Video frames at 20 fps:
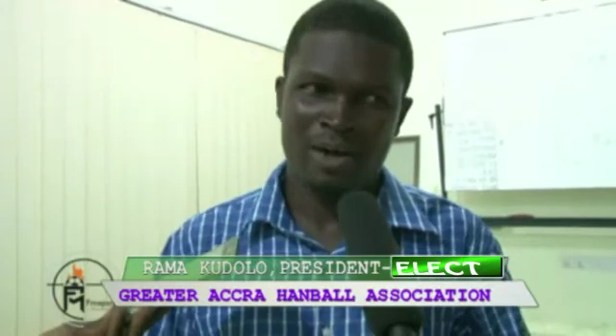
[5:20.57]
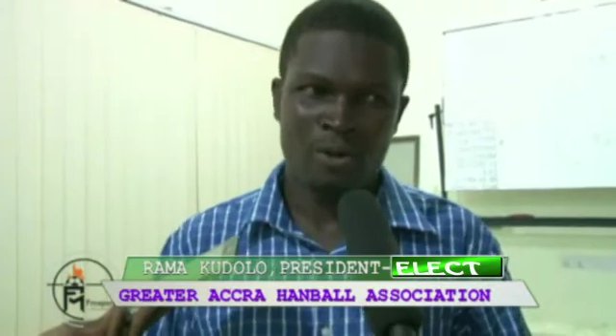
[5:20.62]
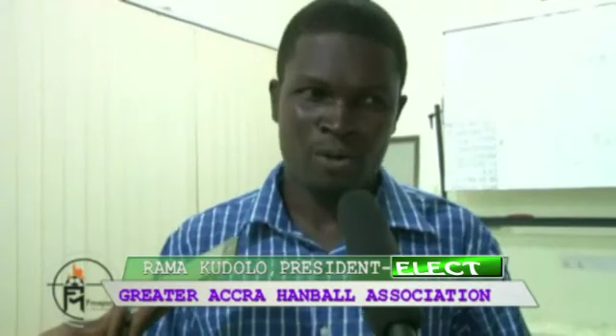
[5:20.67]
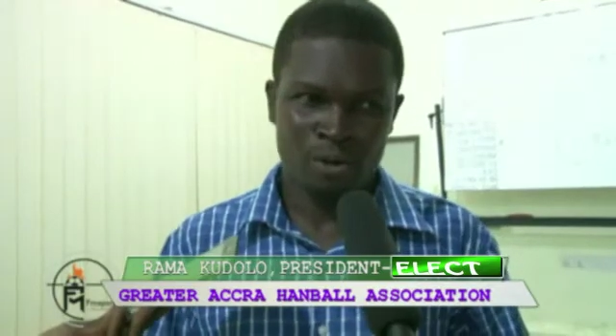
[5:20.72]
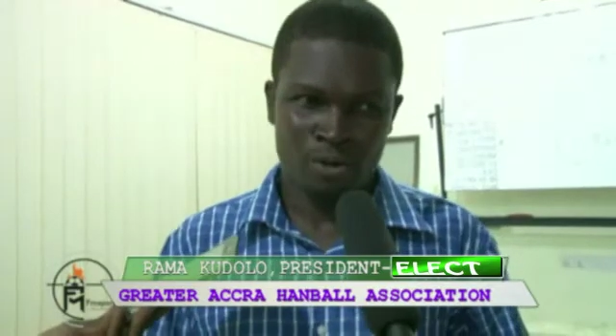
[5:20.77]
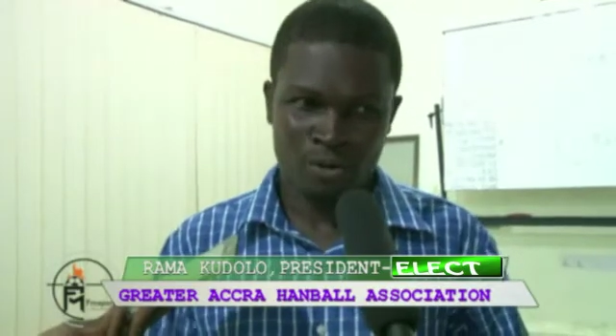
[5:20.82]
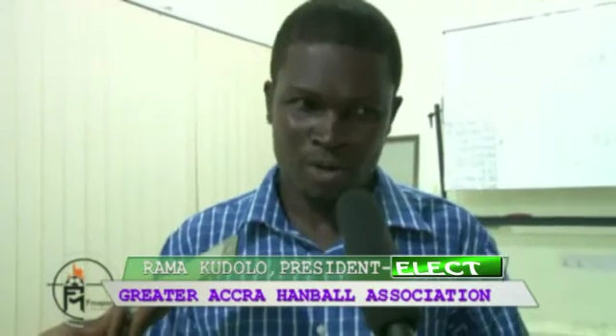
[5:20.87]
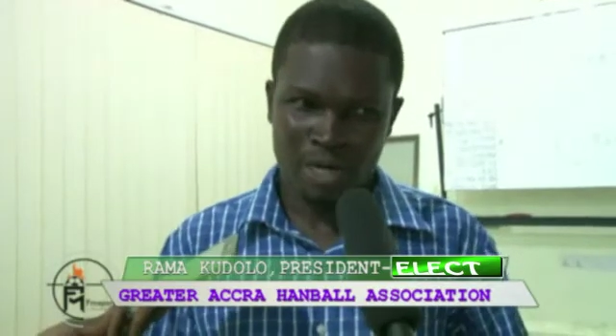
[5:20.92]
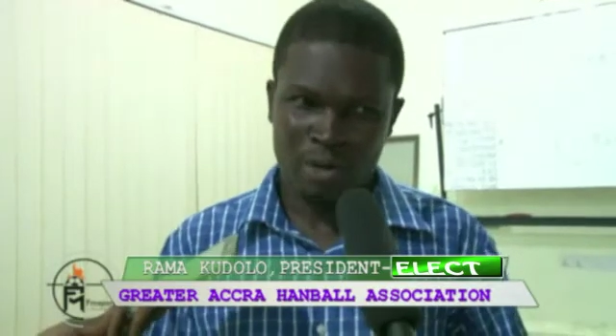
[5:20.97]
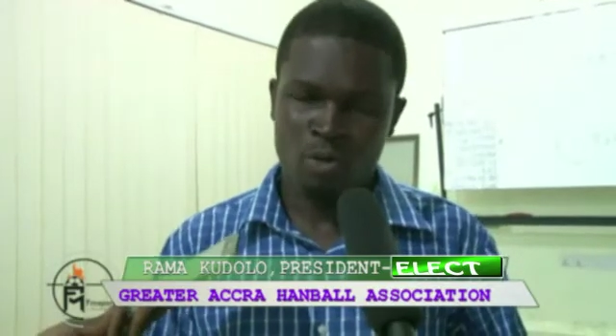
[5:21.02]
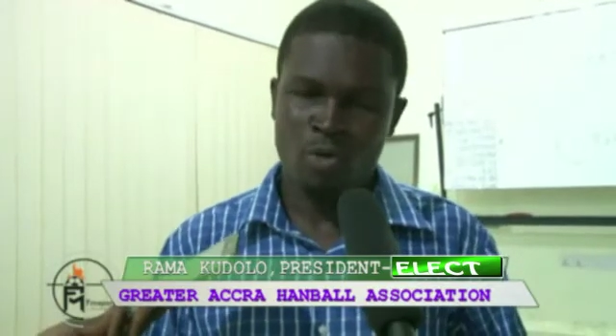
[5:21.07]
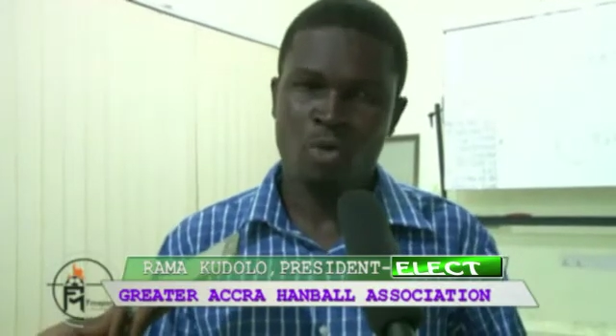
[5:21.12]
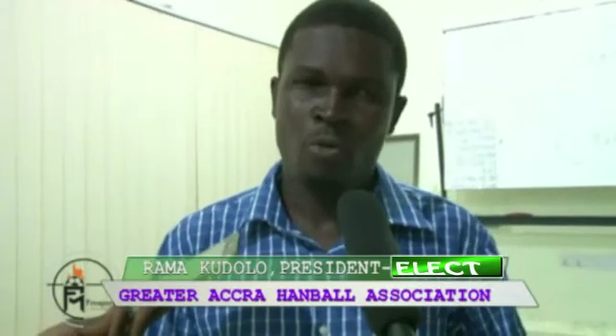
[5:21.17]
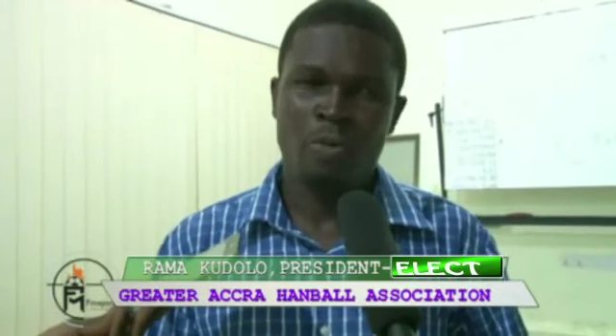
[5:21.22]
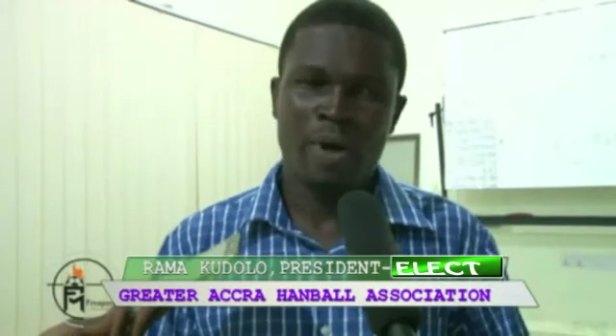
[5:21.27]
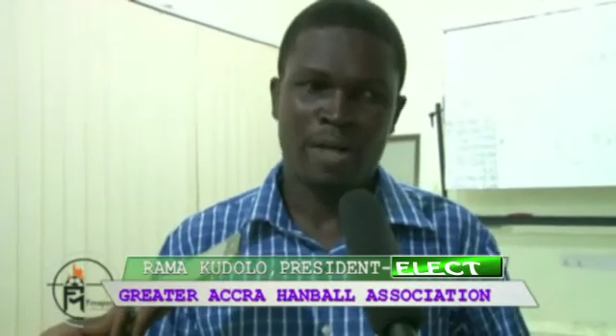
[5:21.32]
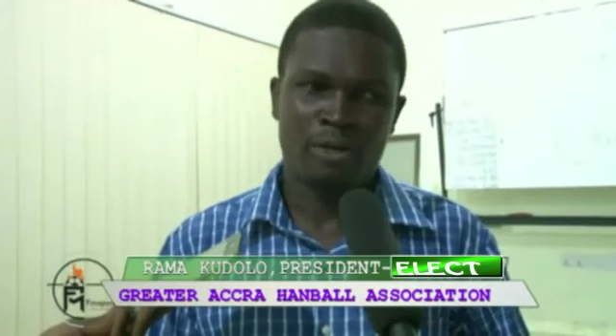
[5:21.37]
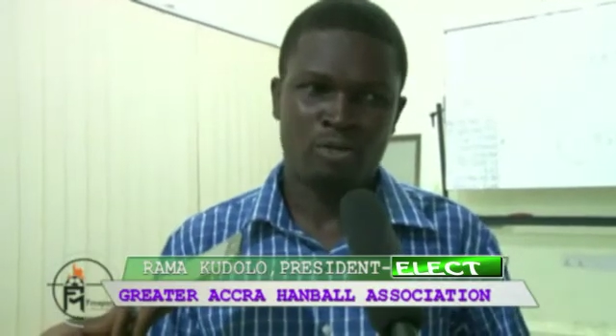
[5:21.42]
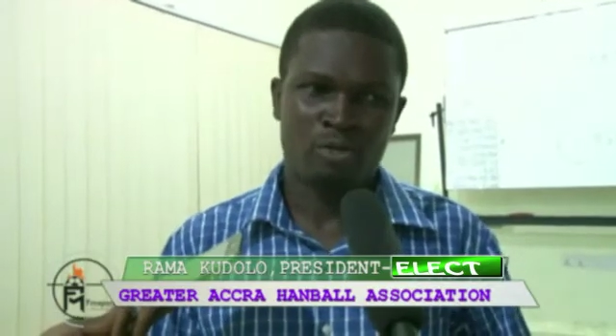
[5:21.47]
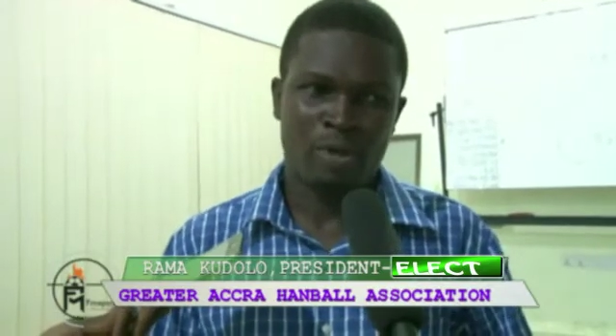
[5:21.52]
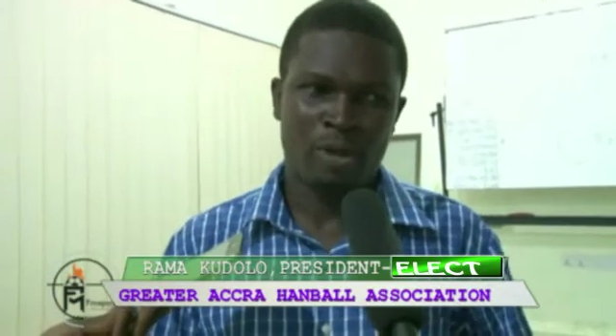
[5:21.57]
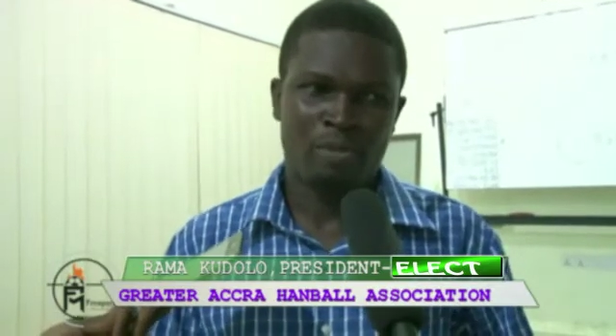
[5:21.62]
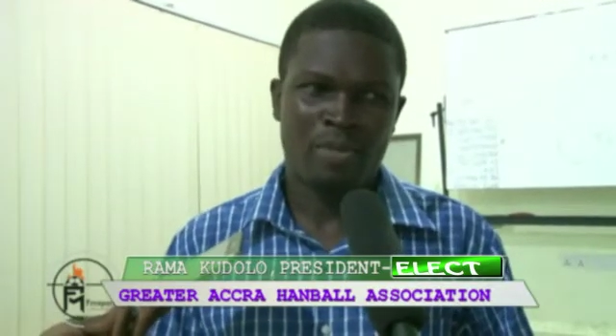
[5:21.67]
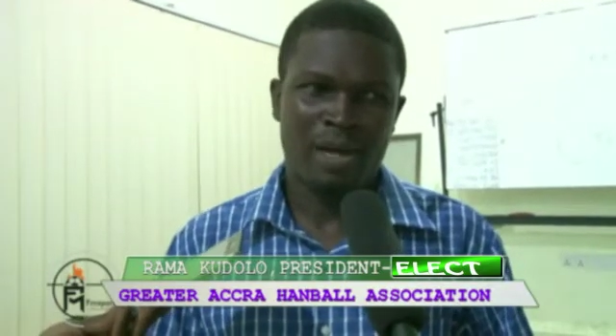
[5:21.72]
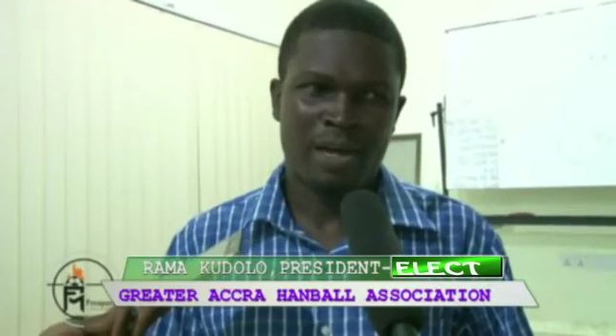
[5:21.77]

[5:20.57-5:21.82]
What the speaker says: I also go back to my